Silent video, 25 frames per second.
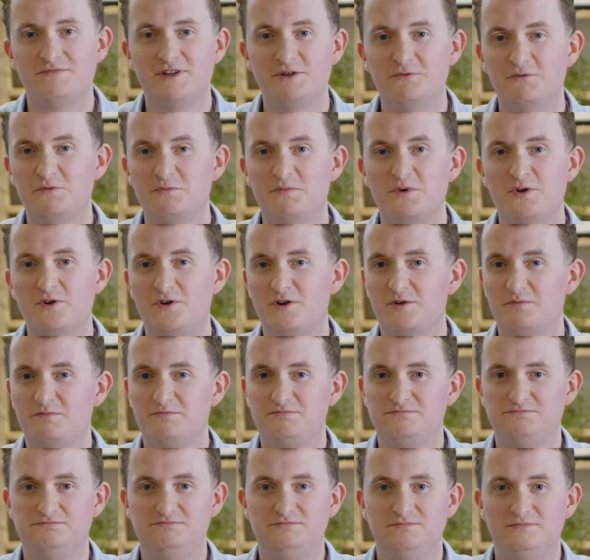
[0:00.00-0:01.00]
They would put up
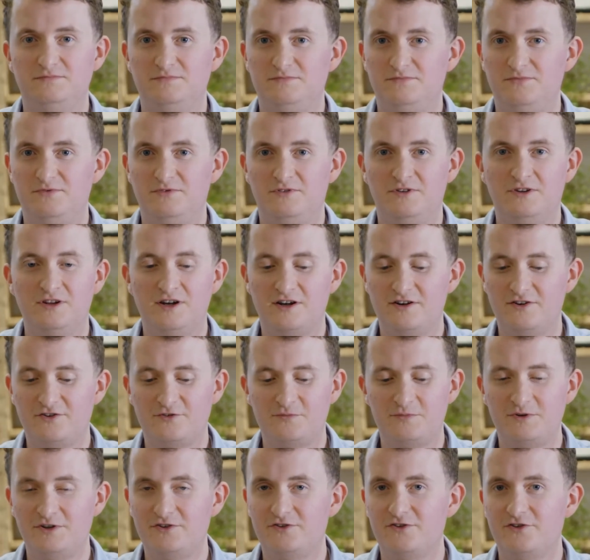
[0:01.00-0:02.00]
large
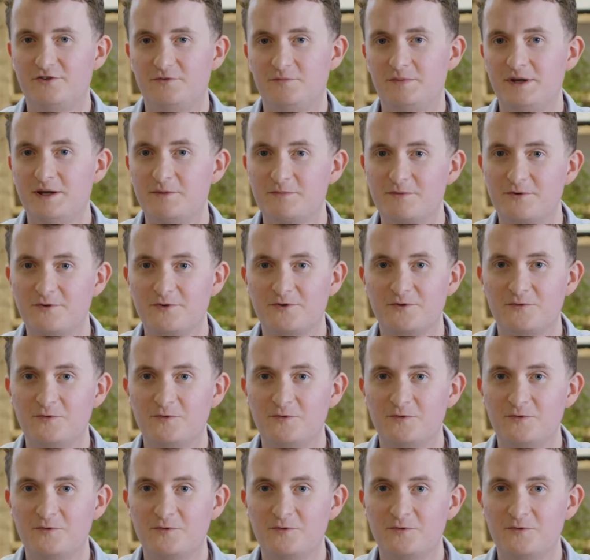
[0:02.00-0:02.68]
pieces of paper on a